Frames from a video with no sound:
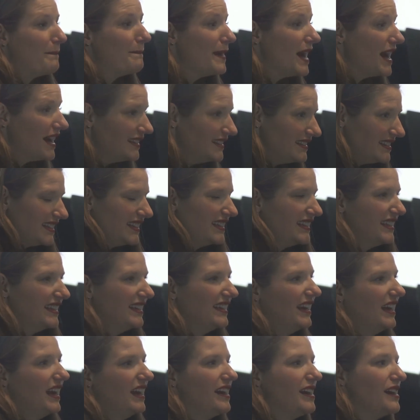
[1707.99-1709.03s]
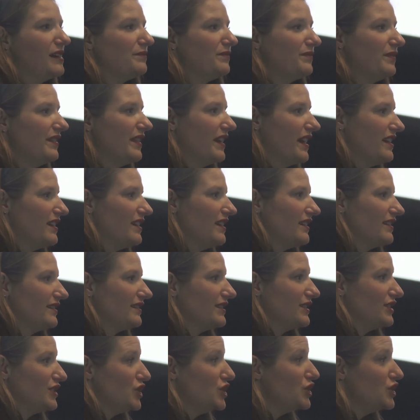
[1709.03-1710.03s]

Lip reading: But they're